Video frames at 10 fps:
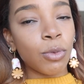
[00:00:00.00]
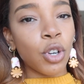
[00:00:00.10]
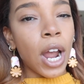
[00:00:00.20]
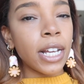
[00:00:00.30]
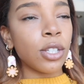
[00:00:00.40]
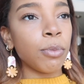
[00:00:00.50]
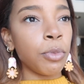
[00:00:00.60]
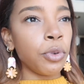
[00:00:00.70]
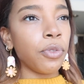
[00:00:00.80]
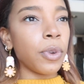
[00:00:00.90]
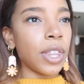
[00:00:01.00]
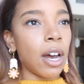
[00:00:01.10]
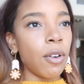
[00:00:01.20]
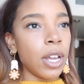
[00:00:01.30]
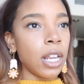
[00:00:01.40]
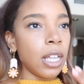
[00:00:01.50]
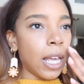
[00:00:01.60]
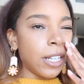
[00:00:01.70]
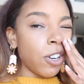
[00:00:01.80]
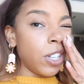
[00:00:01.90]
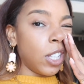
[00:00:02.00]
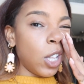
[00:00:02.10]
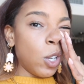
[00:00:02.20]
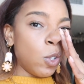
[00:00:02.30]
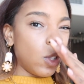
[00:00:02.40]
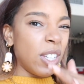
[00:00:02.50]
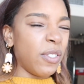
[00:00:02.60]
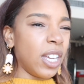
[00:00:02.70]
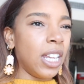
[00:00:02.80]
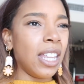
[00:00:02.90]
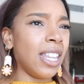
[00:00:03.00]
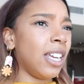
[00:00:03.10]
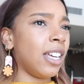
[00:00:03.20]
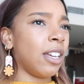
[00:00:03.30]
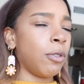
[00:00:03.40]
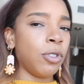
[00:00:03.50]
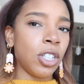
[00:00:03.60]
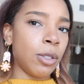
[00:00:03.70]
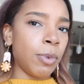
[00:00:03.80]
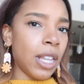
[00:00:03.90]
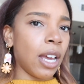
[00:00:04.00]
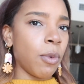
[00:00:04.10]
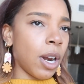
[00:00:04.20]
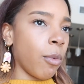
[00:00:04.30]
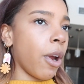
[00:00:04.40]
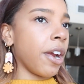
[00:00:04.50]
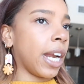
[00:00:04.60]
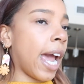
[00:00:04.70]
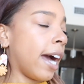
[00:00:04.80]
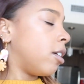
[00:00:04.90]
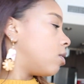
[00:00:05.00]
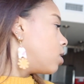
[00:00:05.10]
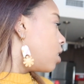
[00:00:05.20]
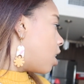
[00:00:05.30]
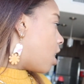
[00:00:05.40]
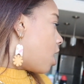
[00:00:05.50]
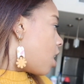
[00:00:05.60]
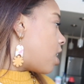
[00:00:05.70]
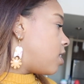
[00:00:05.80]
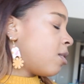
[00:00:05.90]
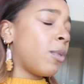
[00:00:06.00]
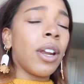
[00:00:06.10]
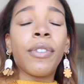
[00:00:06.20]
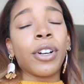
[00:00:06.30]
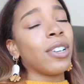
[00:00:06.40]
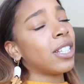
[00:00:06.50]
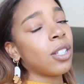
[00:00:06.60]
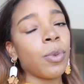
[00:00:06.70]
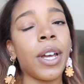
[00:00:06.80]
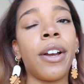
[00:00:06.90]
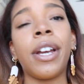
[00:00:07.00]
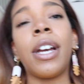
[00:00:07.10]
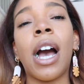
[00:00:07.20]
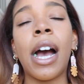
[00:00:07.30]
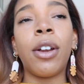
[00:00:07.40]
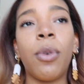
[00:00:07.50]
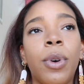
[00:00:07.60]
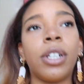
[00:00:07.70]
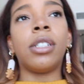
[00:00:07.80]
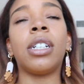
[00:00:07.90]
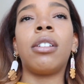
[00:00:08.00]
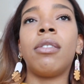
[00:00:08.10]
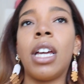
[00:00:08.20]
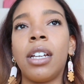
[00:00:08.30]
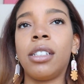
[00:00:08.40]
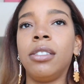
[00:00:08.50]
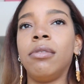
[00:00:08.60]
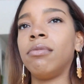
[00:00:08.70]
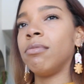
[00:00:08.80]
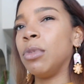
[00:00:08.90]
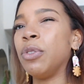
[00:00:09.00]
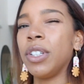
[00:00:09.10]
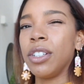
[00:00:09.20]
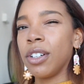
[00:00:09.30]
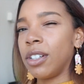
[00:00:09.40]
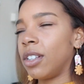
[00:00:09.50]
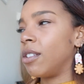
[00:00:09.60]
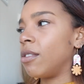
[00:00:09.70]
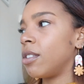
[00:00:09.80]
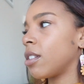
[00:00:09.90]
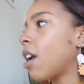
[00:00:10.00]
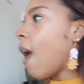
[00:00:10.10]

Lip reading: I'm trying to move without any like dirty clothes. If anything, it'll just be like what I'm wearing now, and then whatever Chris is wearing. I don't like moving dirty clothes.